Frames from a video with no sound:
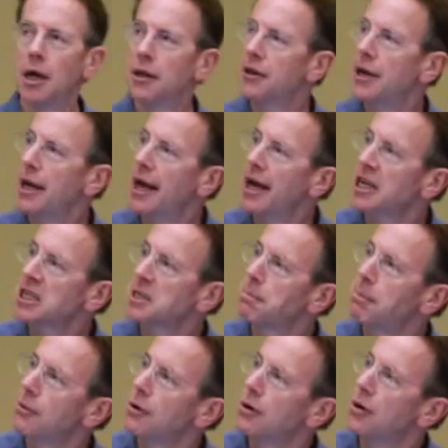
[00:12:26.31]
The
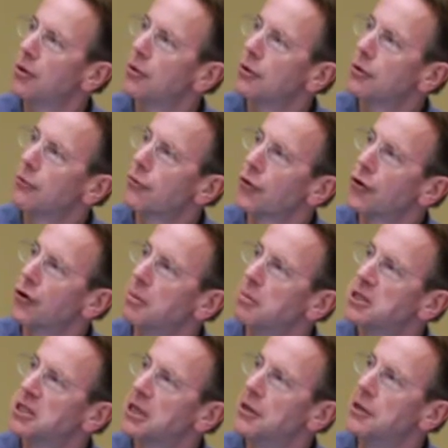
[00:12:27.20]
expert
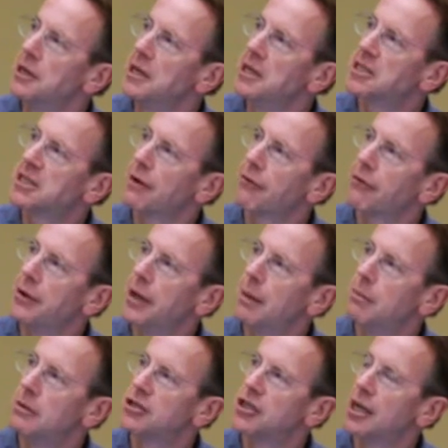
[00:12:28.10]
groups in these different
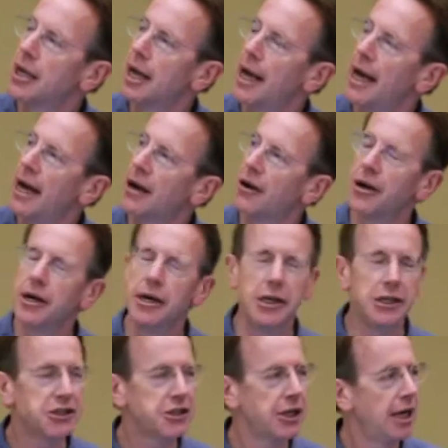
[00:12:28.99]
imaging
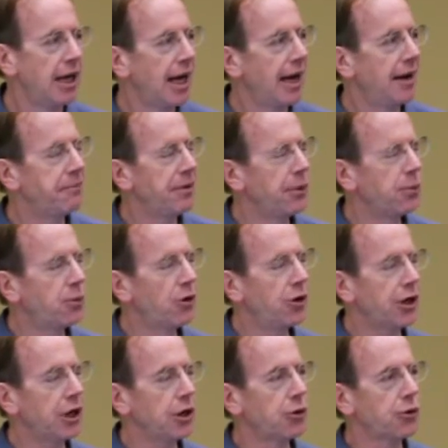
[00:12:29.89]
areas have been
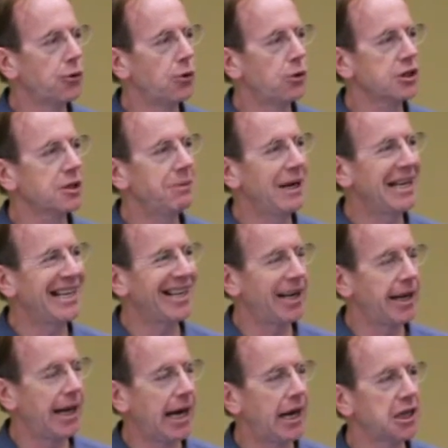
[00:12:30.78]
working on automated
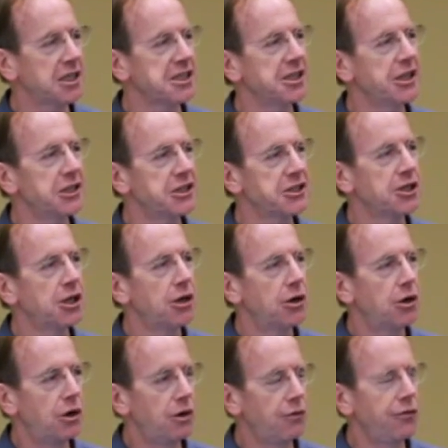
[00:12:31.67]
analysis
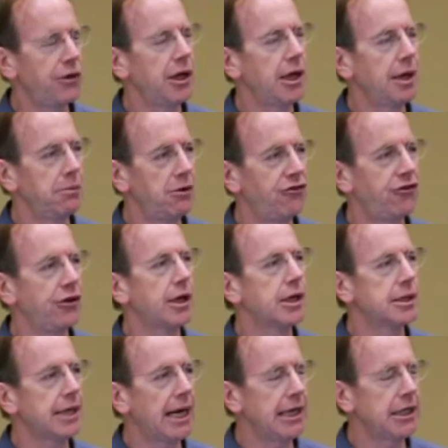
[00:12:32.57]
of the
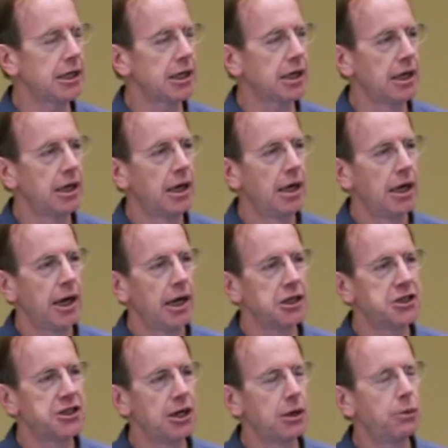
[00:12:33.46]
imaging data.
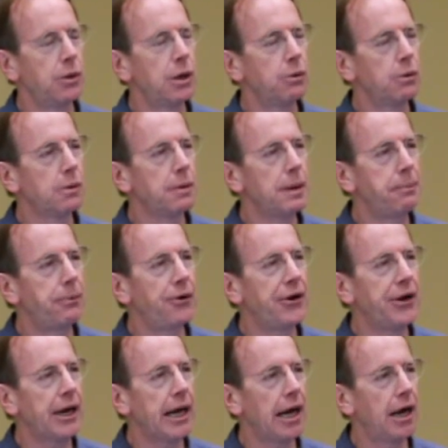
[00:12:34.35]
And so we will be
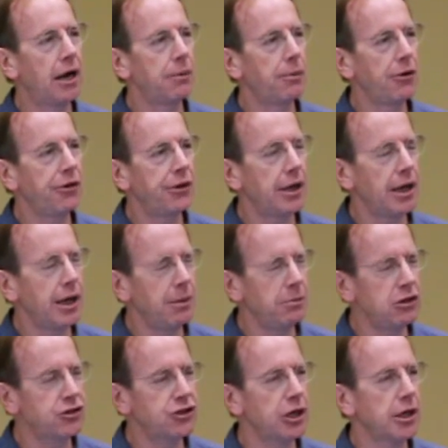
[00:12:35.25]
putting out both the
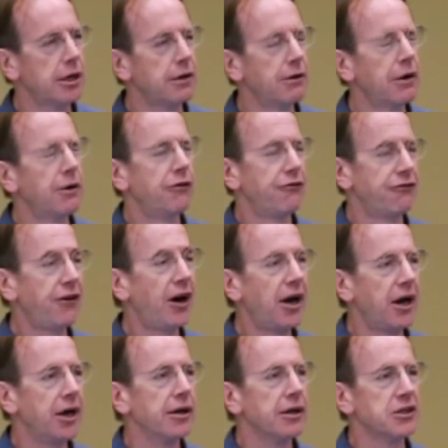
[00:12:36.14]
imaging
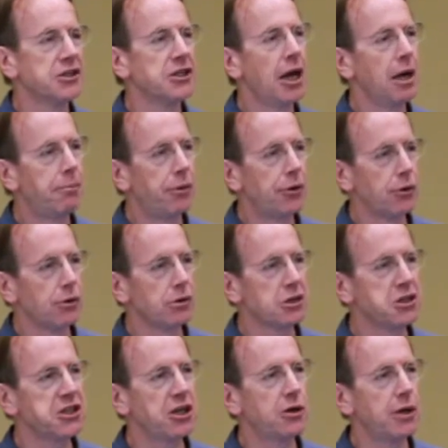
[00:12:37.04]
files, but
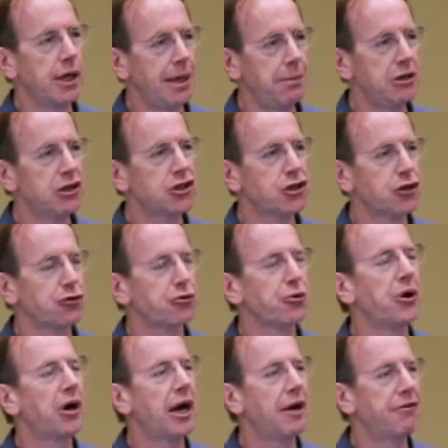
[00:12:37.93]
also
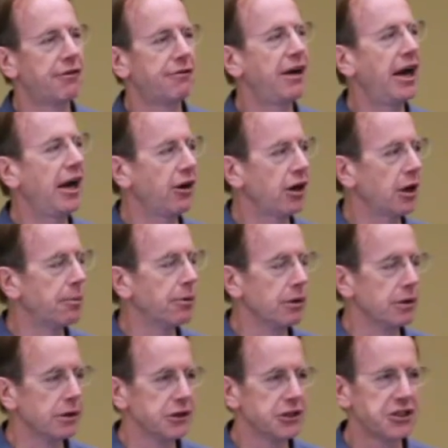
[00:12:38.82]
image-derived
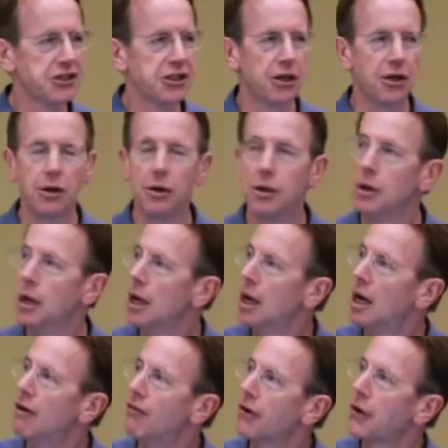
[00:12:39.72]
variables. So
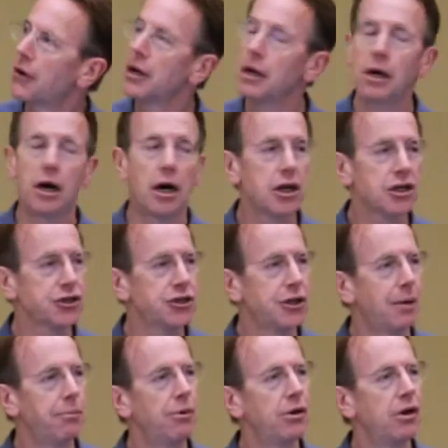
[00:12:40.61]
a very large
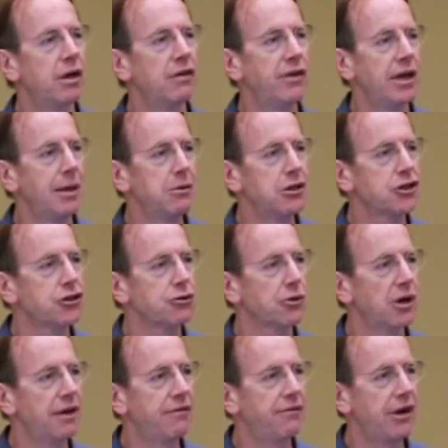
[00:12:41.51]
number of
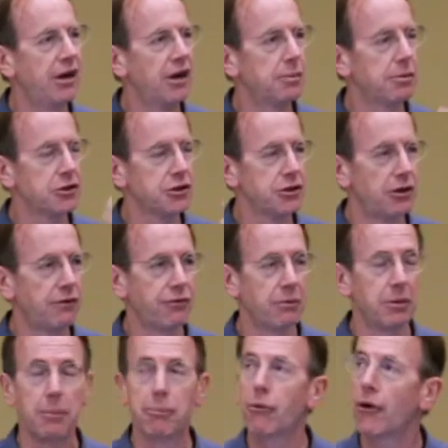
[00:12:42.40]
image-derived variables
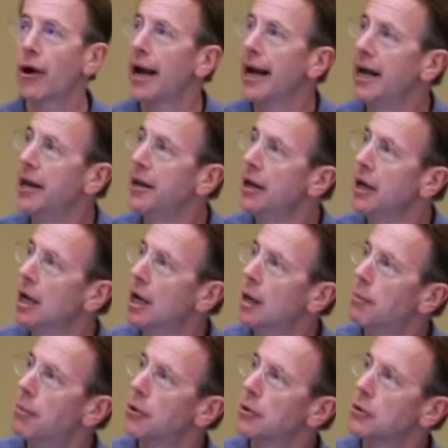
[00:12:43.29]
from the brain,
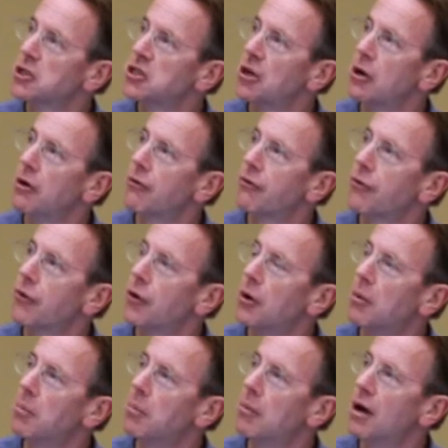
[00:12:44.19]
but also
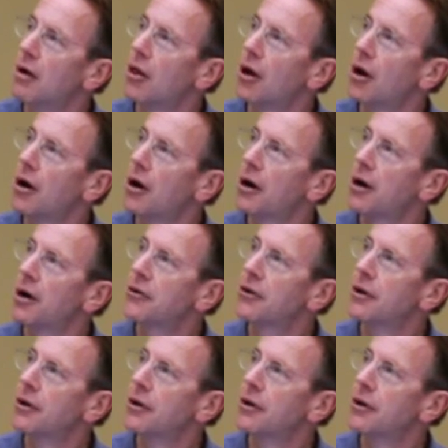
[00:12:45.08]
from the heart.